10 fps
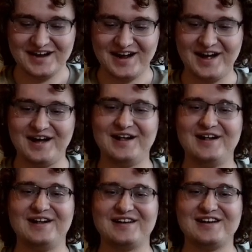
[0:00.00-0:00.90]

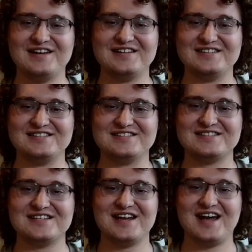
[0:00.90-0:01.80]
because uh,
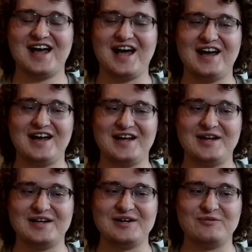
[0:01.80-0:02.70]

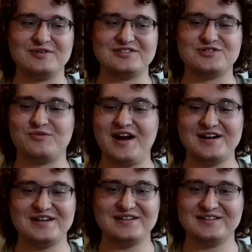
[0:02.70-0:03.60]
I was
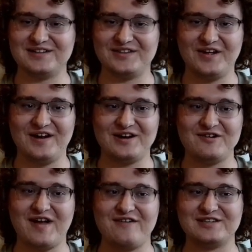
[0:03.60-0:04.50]
dreading the thought of
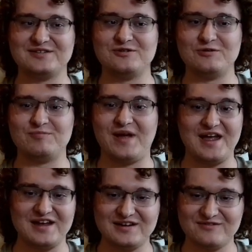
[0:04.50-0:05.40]
having to
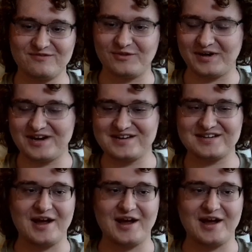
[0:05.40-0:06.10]
pay for rent.